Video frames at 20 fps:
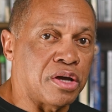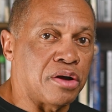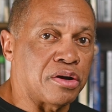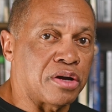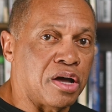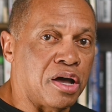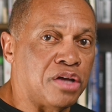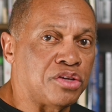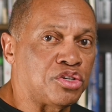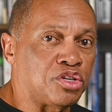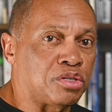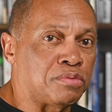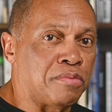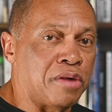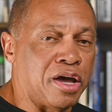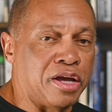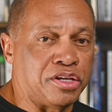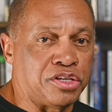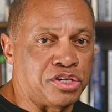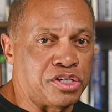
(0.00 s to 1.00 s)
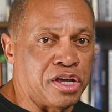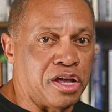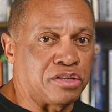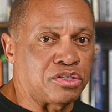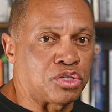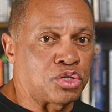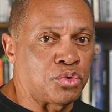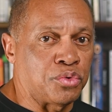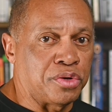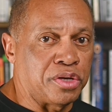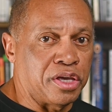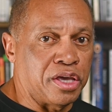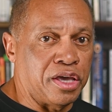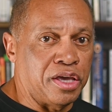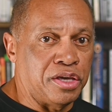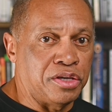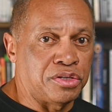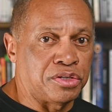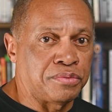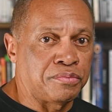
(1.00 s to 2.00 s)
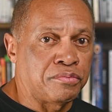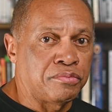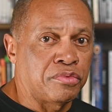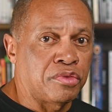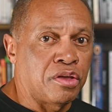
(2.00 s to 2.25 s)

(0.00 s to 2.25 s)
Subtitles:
conscious mind a chance to engage.